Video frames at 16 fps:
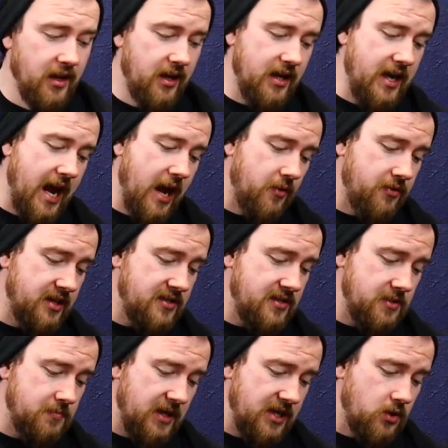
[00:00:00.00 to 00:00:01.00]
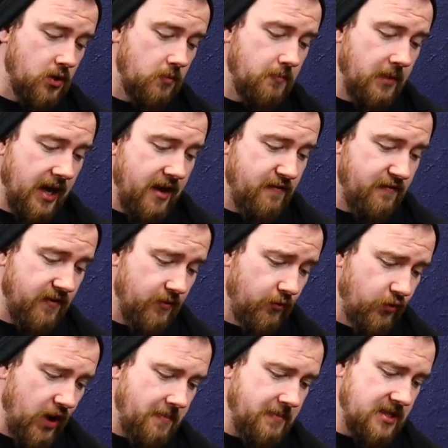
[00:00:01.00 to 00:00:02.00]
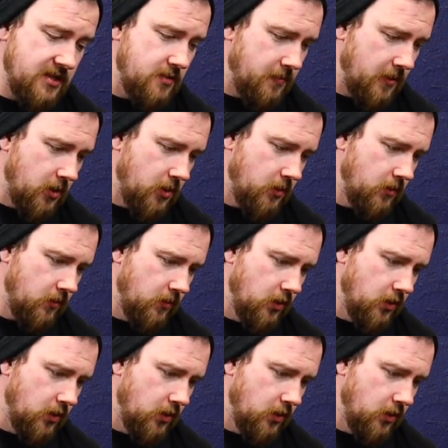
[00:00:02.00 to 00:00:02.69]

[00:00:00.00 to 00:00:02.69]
Now, this has been done by a reputable